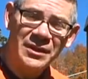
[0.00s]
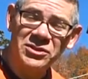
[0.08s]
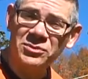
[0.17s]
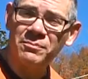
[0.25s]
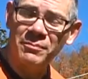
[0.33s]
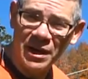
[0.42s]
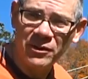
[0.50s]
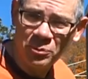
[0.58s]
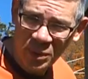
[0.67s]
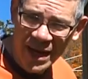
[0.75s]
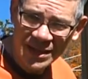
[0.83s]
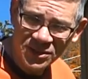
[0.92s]
It's made of
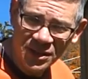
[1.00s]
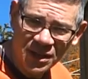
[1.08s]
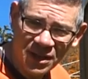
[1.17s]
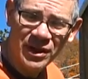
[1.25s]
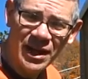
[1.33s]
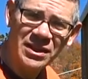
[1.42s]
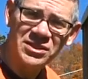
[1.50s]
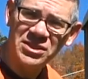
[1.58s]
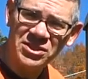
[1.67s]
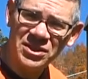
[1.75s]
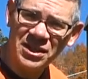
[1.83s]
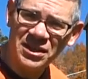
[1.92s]
plastic, so again, it's
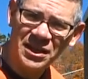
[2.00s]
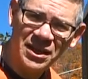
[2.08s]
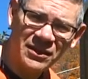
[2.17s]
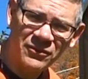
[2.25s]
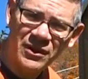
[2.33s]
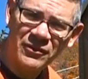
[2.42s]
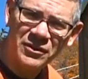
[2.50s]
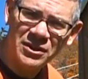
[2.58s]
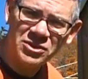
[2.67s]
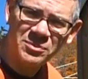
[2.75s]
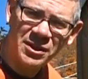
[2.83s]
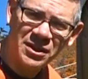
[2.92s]
easy to clean if it ever
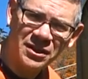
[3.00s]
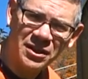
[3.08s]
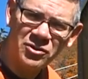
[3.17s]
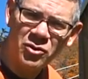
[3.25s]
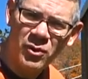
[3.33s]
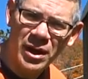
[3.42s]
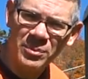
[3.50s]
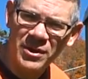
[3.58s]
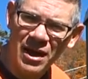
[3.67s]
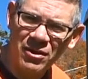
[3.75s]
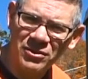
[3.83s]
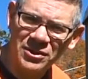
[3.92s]
needs to be cleaned or wiped
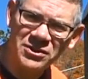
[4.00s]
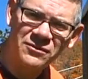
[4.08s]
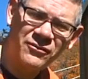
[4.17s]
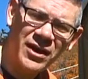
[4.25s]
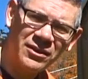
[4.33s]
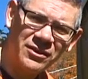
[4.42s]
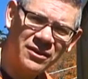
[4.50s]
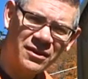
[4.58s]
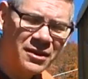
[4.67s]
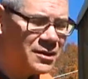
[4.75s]
down, disinfected.